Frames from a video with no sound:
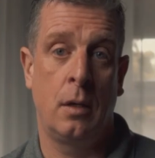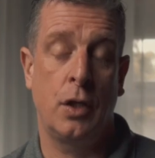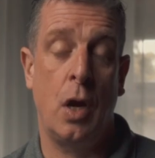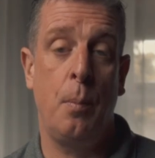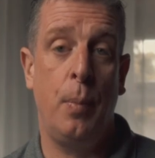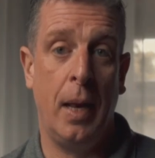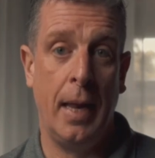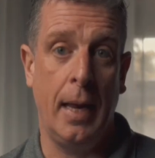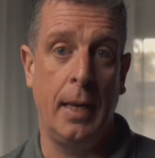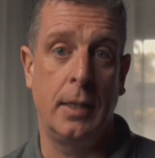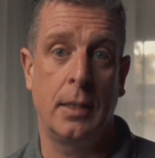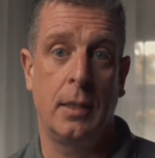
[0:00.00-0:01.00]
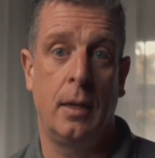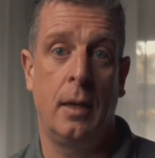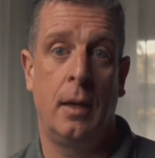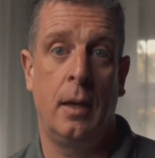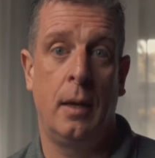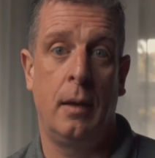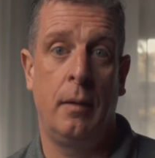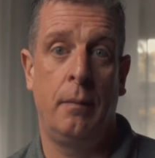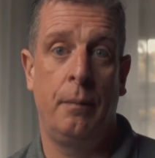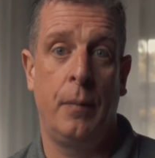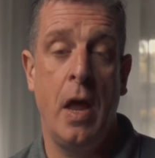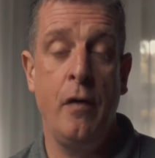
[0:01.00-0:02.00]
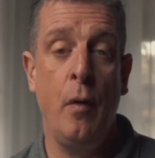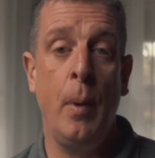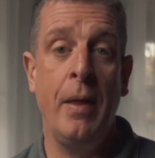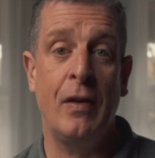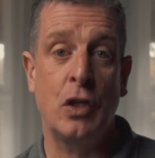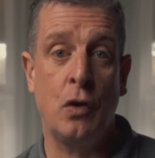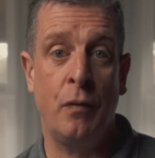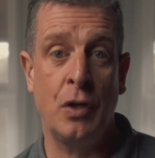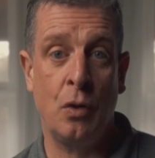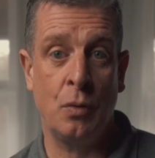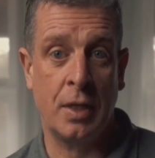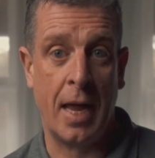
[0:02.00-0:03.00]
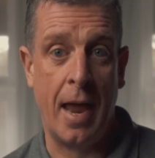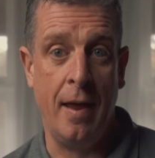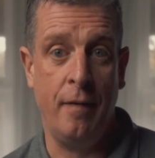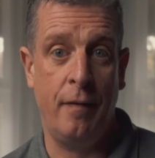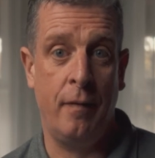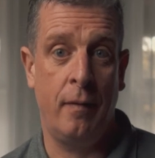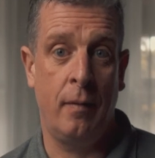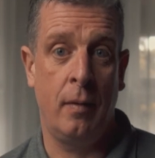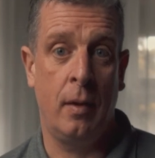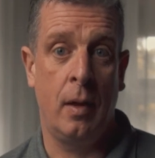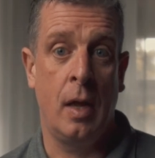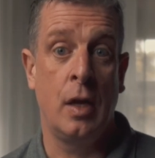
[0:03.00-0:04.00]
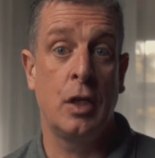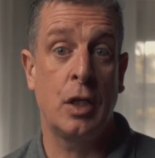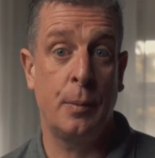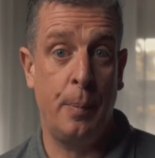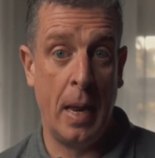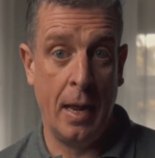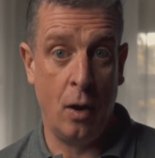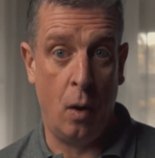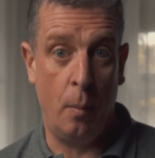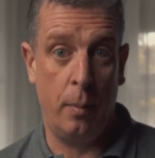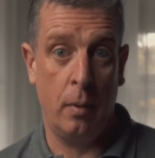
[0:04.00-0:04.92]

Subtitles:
So please, if you believe that someone's unsafe, speak up.